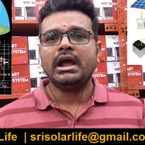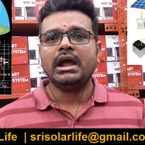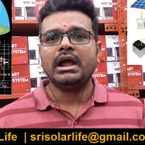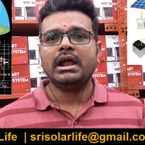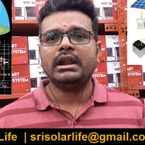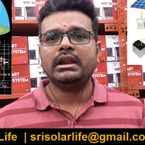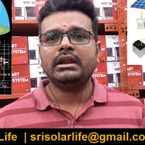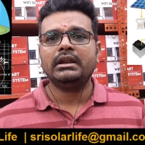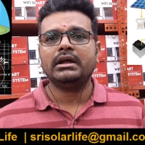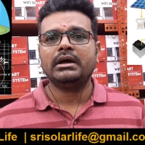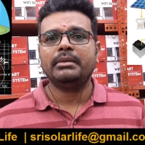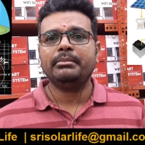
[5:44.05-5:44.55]

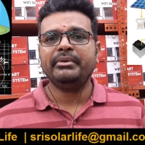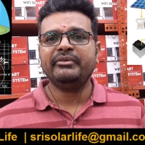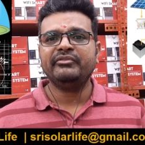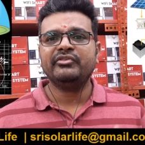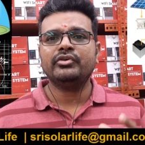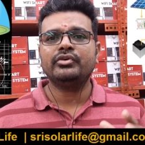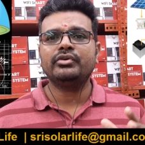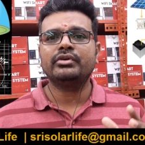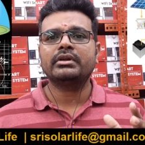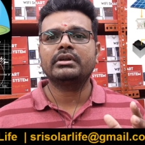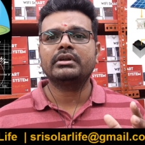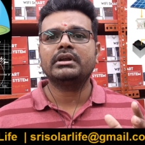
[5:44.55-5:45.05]
And
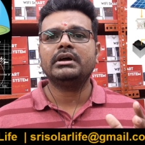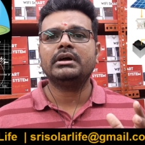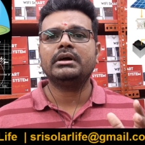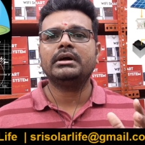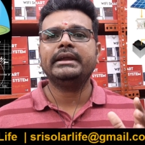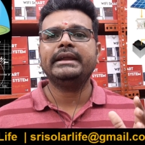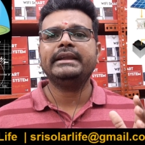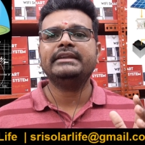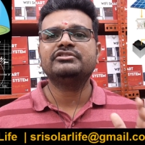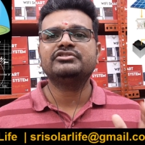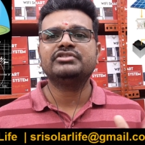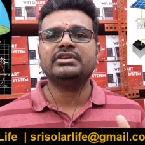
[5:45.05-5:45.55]

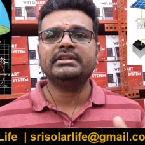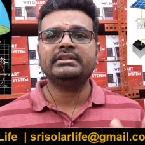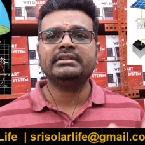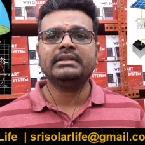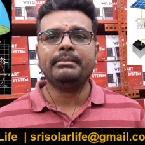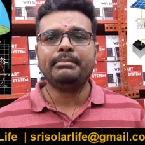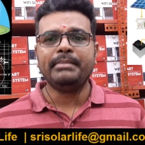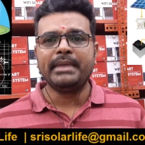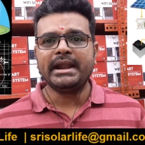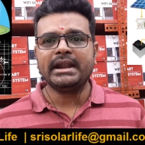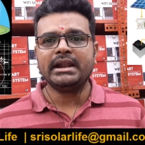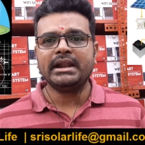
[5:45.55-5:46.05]
before
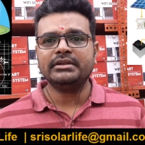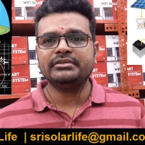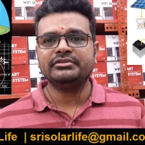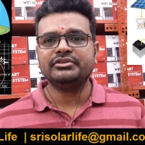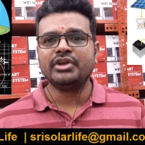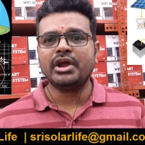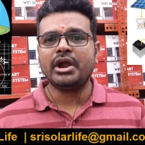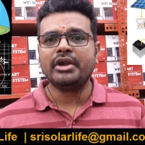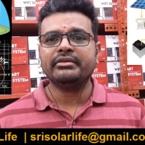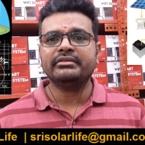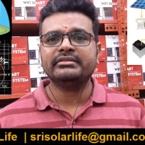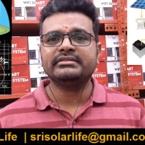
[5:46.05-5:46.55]
installing the
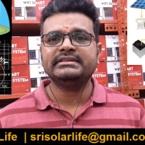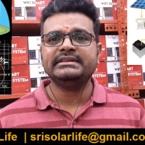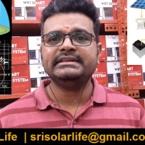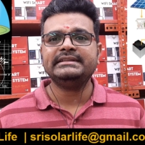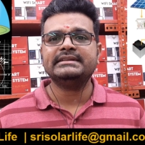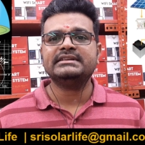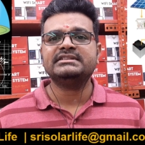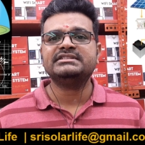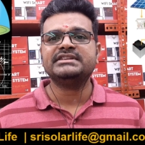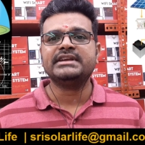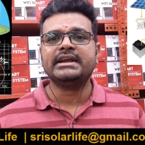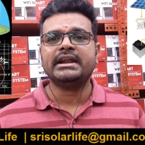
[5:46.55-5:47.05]
panels, you have to
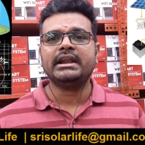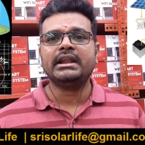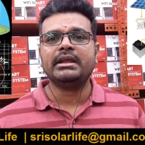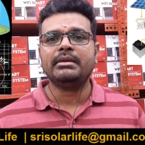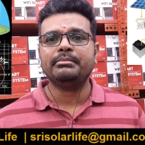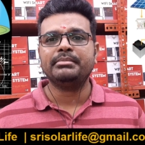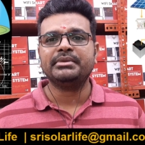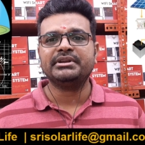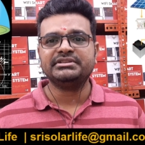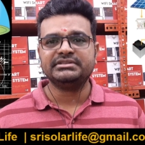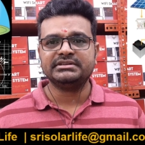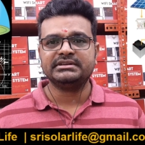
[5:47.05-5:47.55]
see the shade
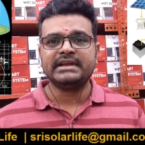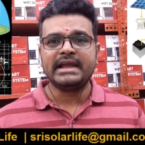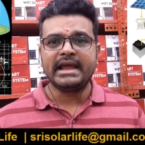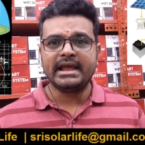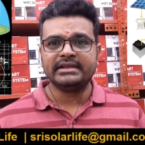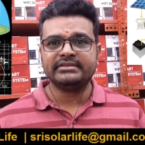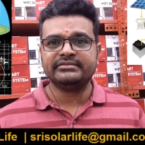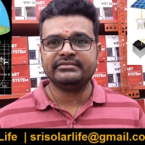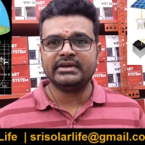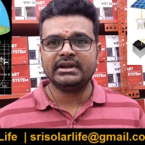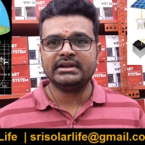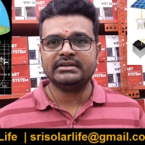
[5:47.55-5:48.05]
temperature
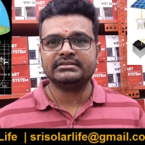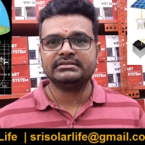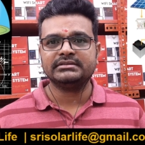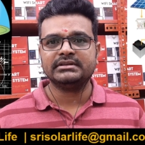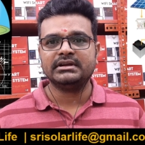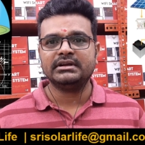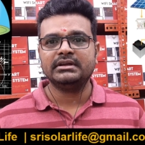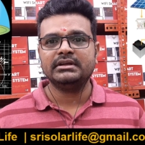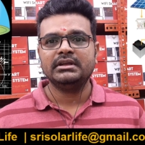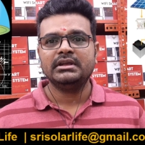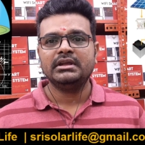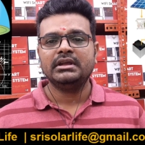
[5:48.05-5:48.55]
as well.
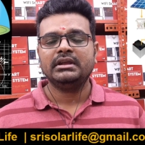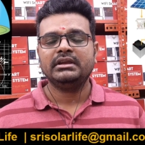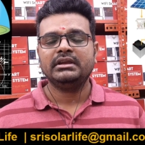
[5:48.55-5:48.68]
So